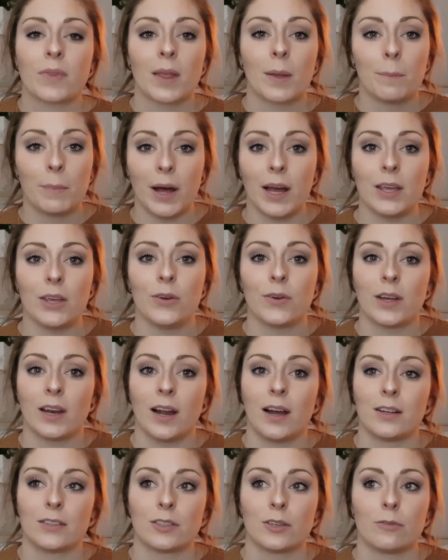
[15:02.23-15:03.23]
but you can
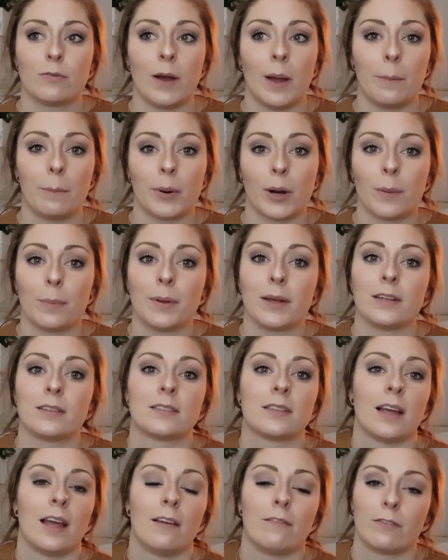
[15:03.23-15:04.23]
also find
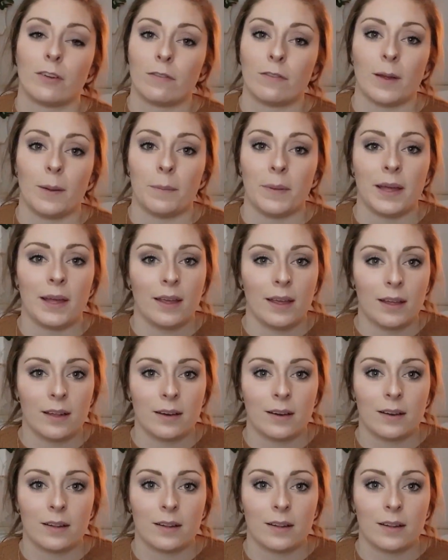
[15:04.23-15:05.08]
purpose and fulfillment in